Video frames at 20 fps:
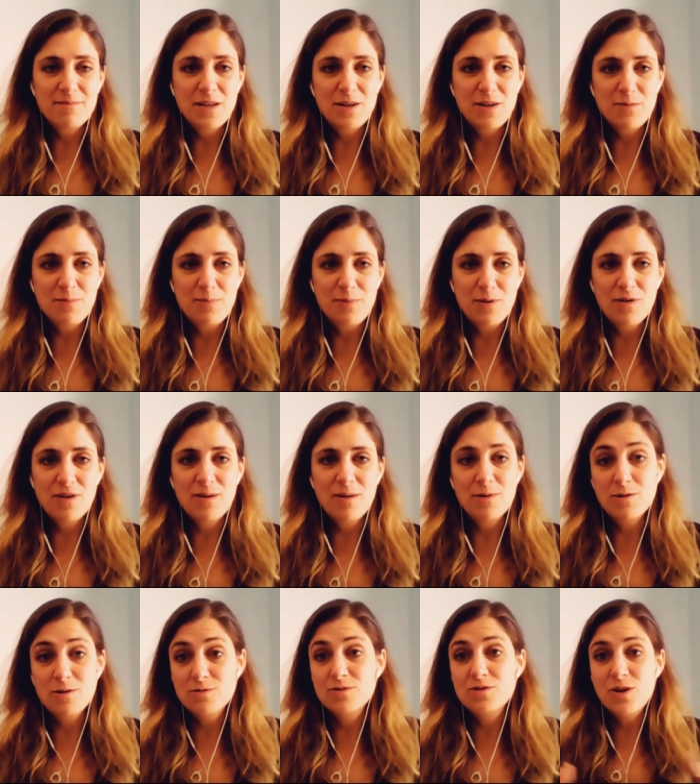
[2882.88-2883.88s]
you know,
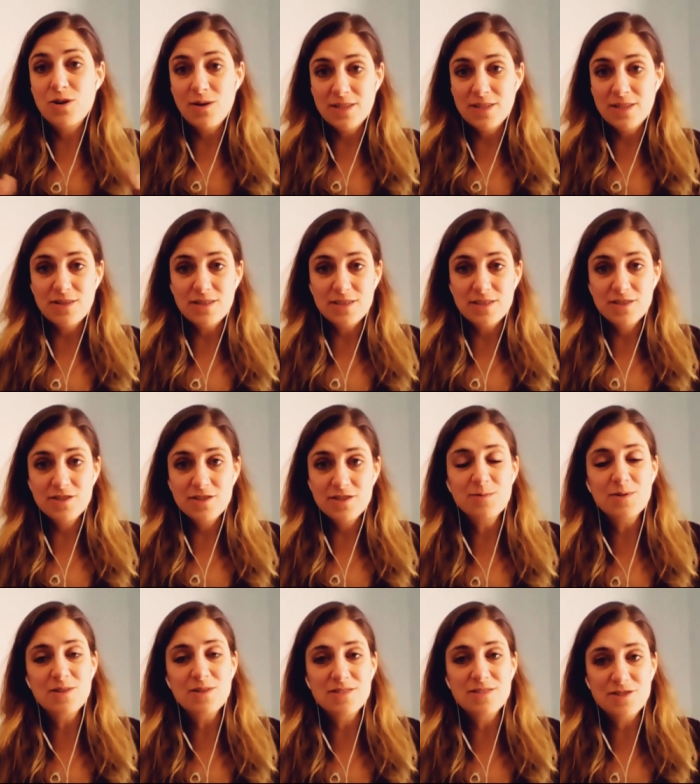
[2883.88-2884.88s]
programmer who's going direct to
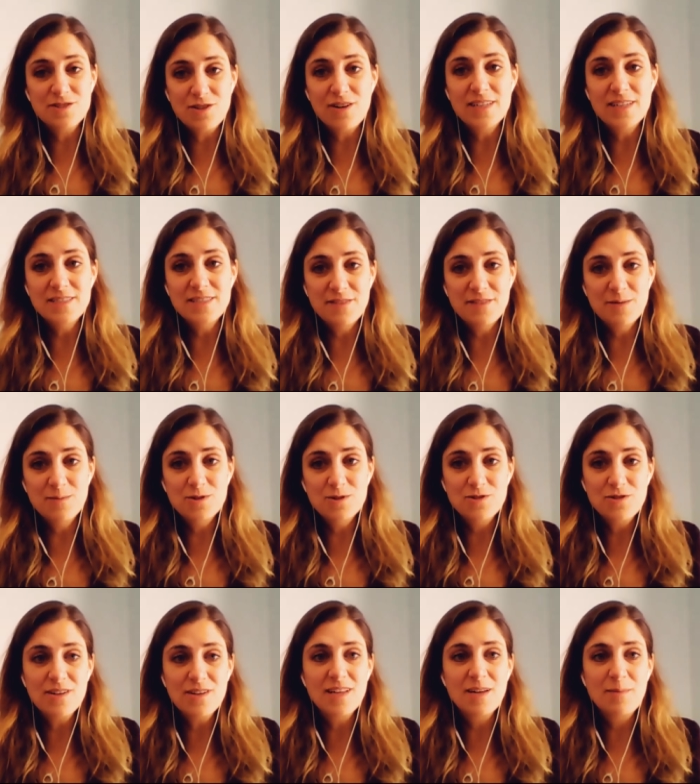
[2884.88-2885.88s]
consumer is starting to feel more
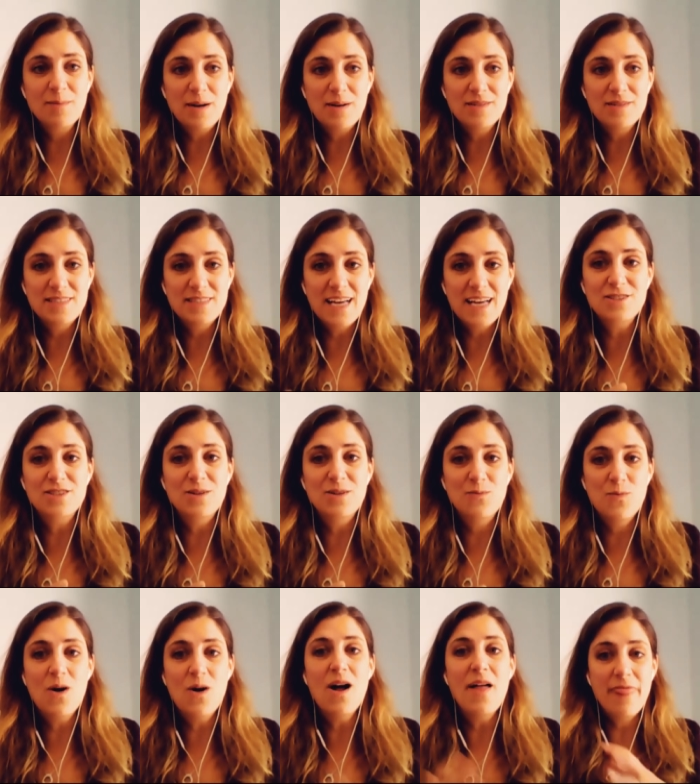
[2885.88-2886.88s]
strongly about is they actually
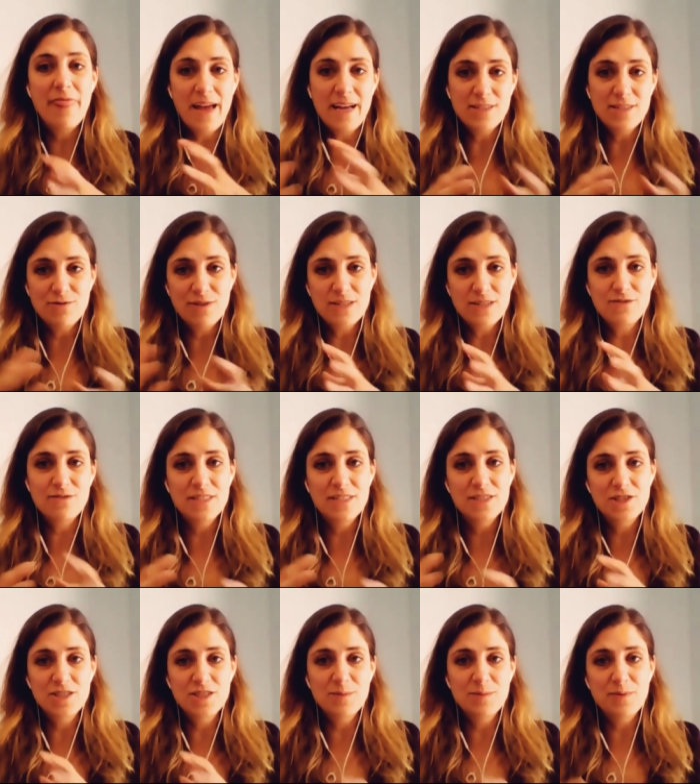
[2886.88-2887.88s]
want that direct
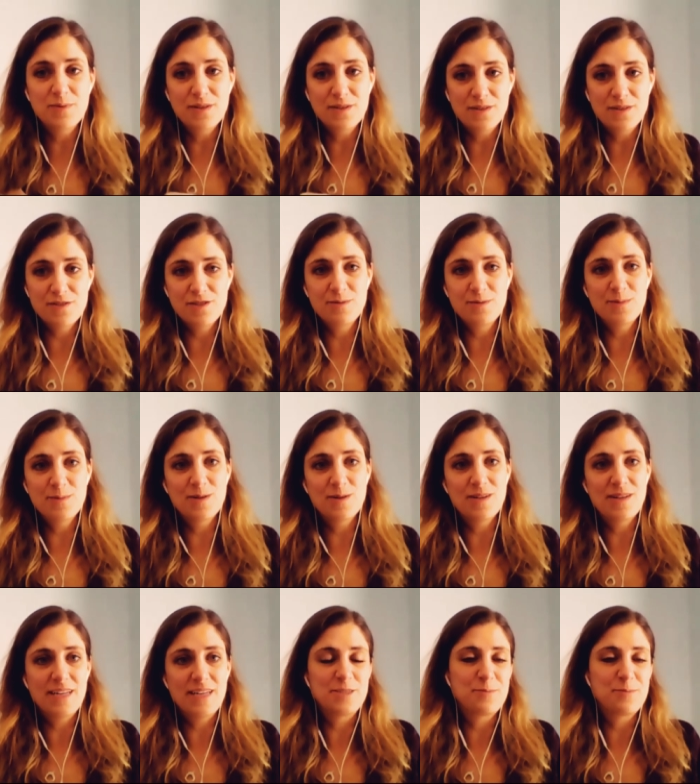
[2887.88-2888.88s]
relationship with the consumer,
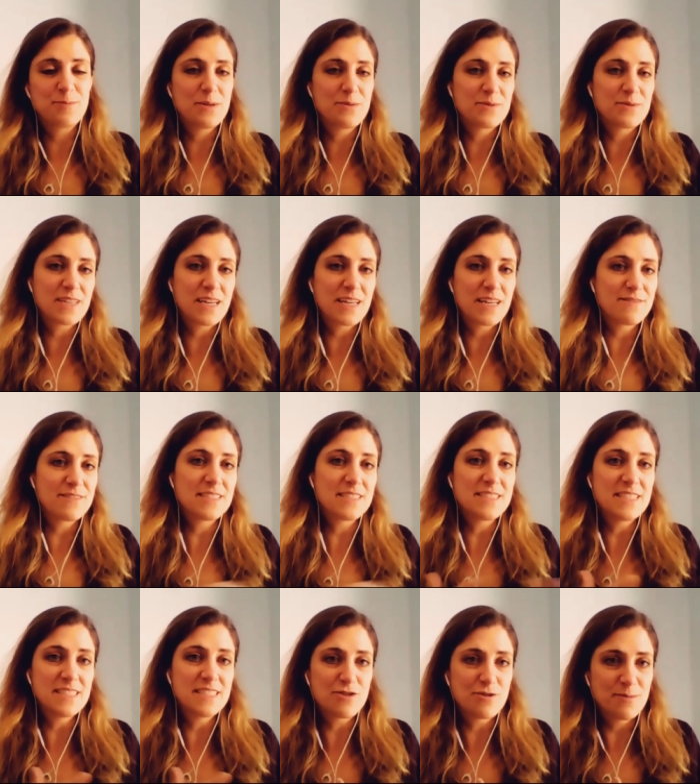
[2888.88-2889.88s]
and HBO was kind of
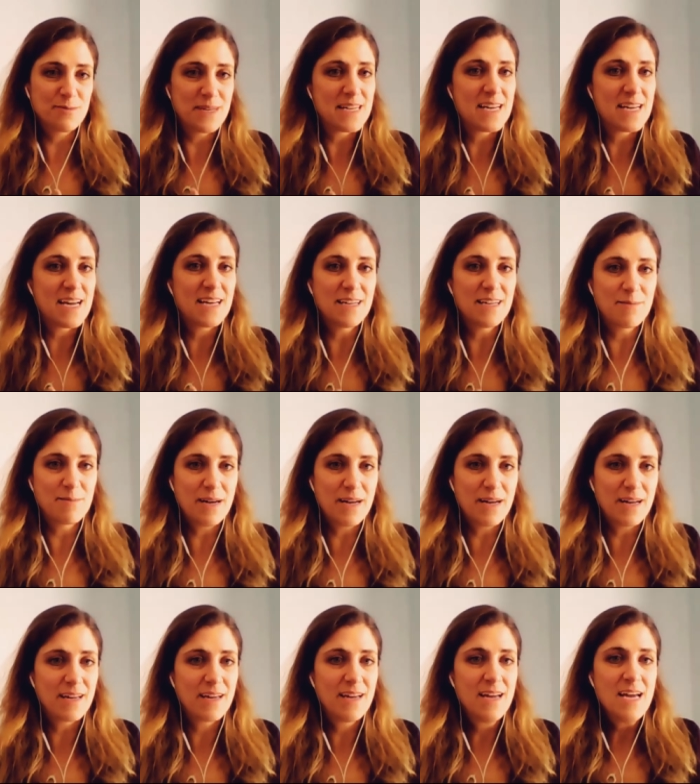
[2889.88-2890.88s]
disintermediated
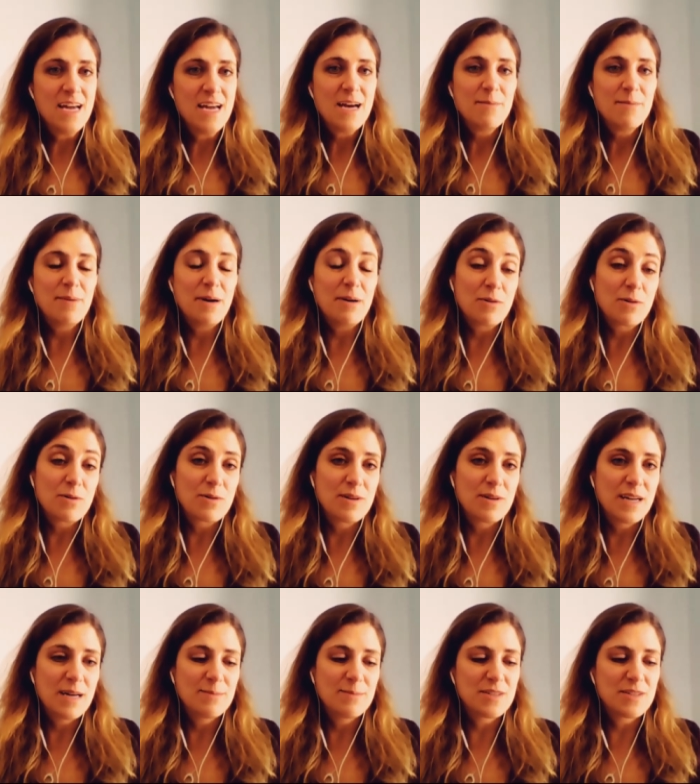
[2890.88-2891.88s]
by Roku and
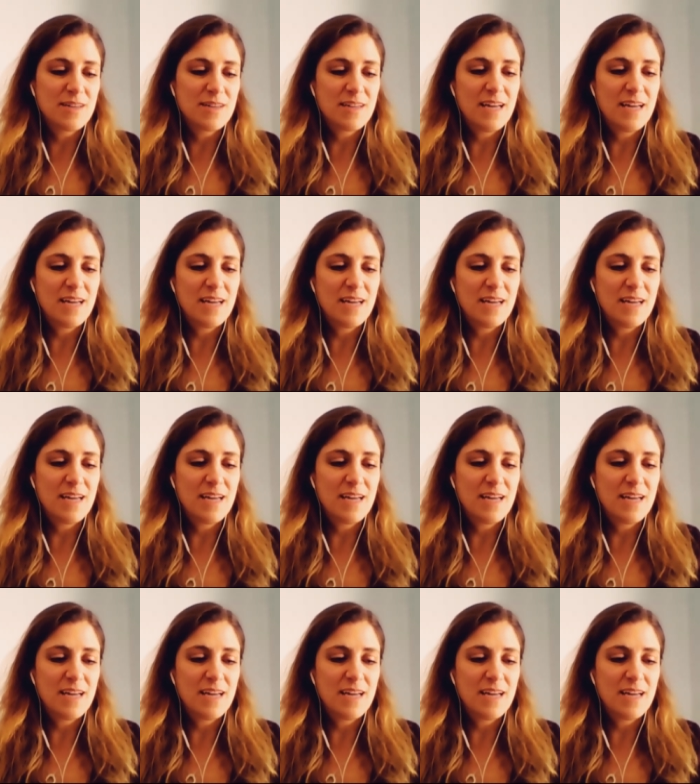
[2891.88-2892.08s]
Amazon.